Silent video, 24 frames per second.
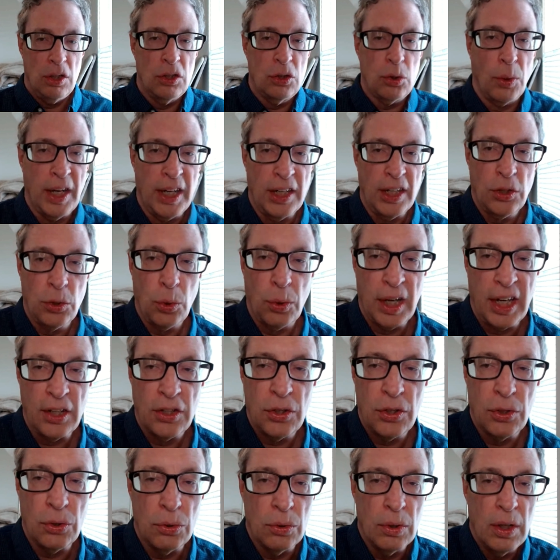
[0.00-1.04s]

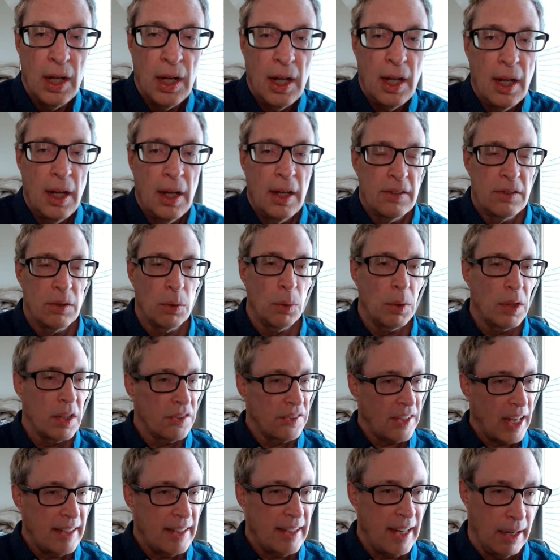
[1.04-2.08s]
2022. So what
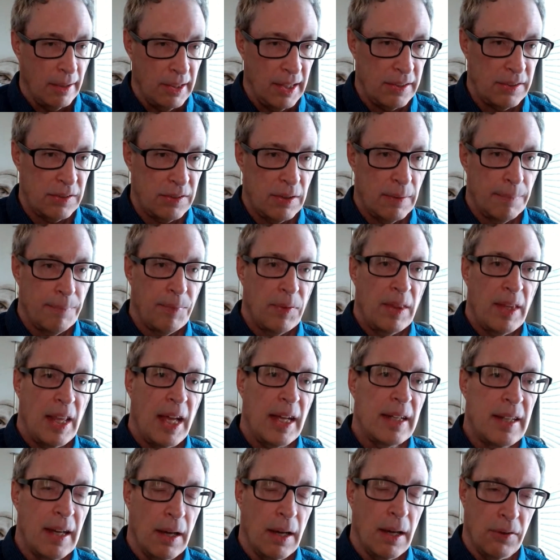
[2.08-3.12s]
does that tell us?
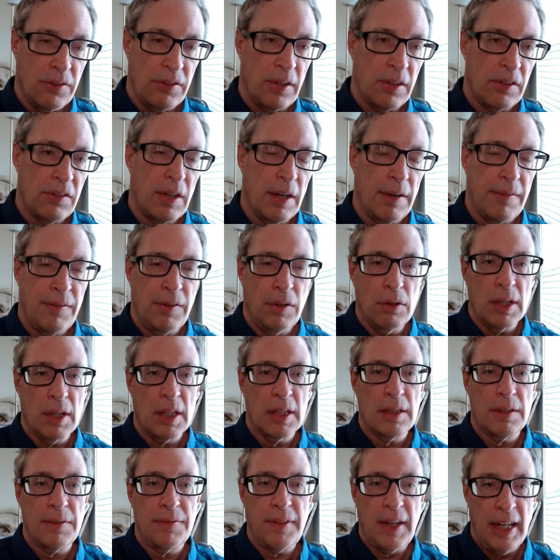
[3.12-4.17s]
That tells us that if you
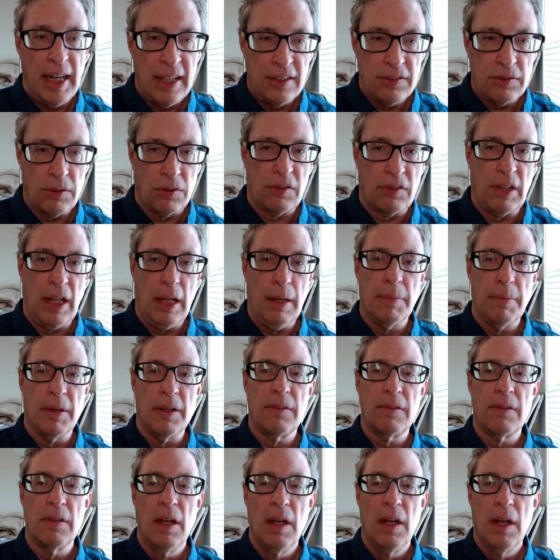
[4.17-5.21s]
look at the financial
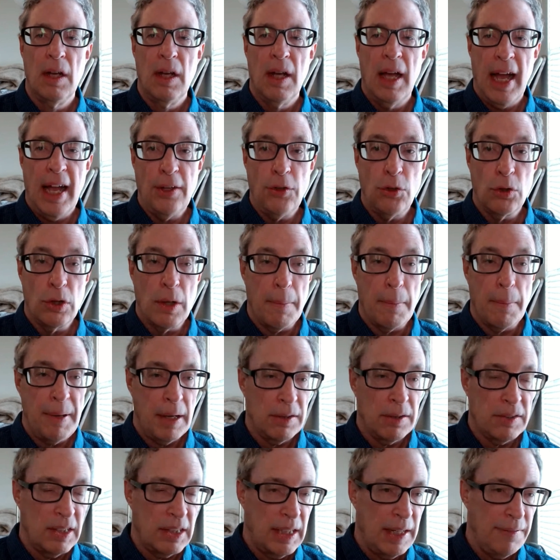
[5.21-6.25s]
statements and you
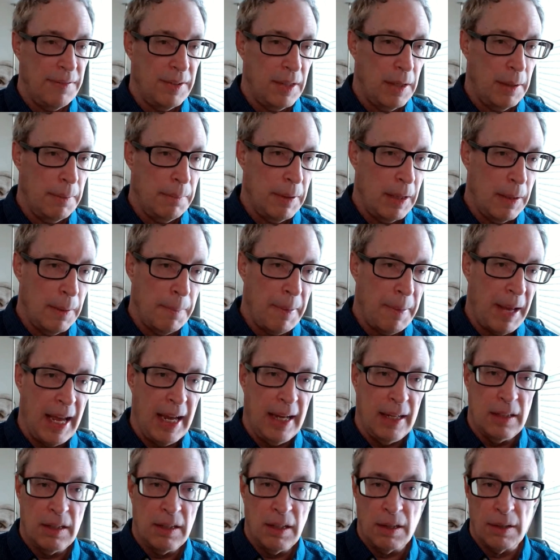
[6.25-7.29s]
compare the dividend being
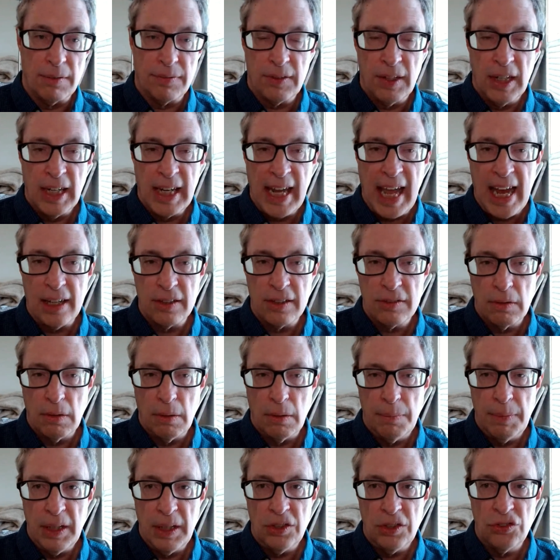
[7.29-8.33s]
paid to the free cash
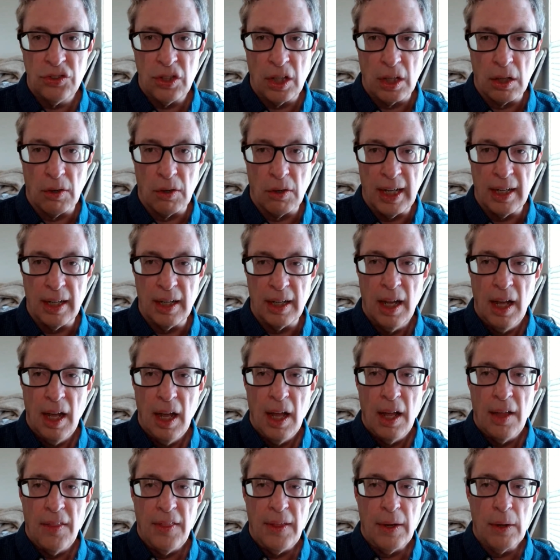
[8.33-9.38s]
flow being generated,
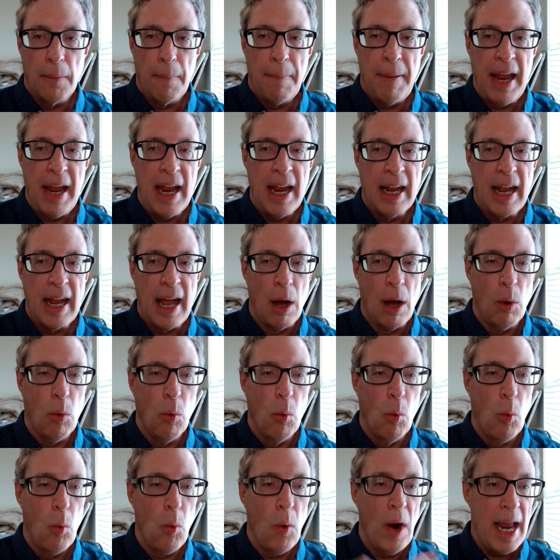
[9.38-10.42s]
they were paying out
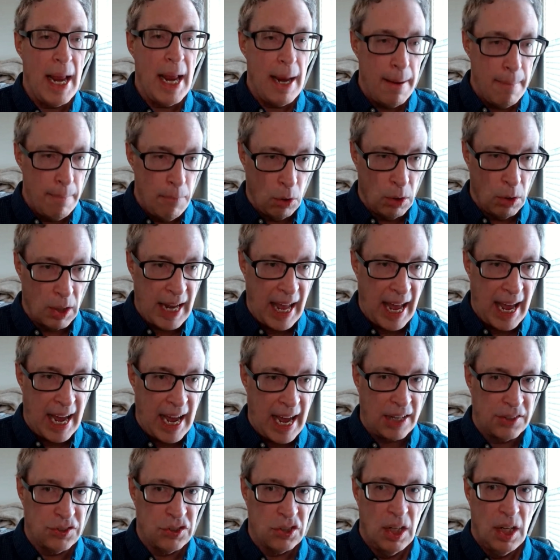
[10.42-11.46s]
way more
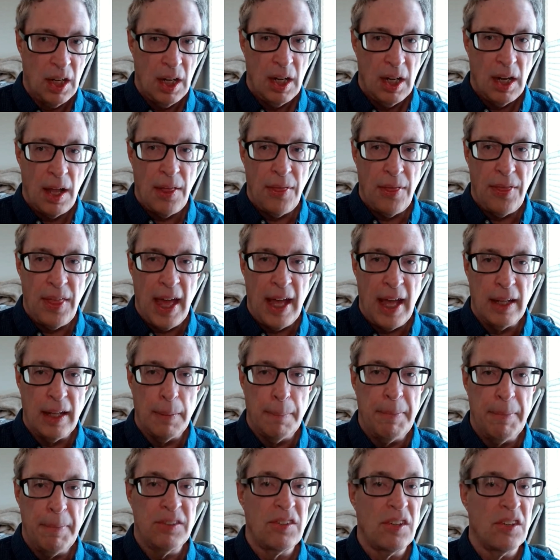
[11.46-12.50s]
cash than
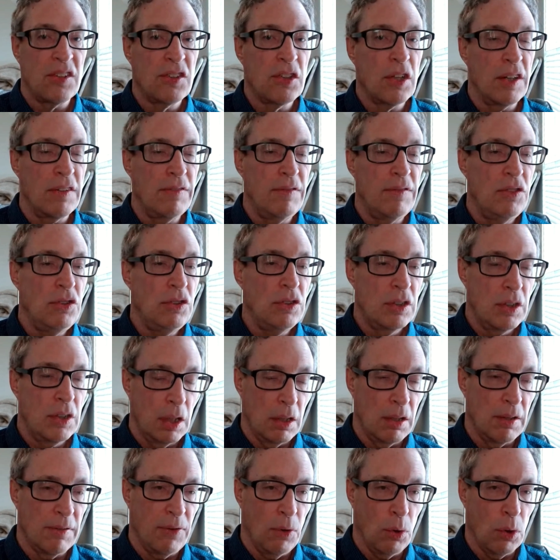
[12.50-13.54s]
the business could
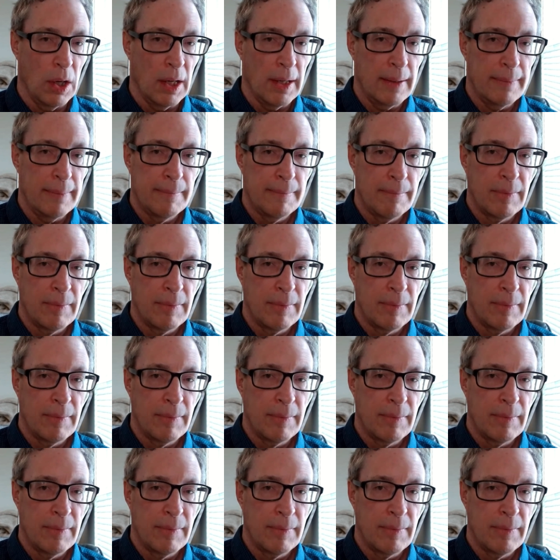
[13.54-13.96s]
afford.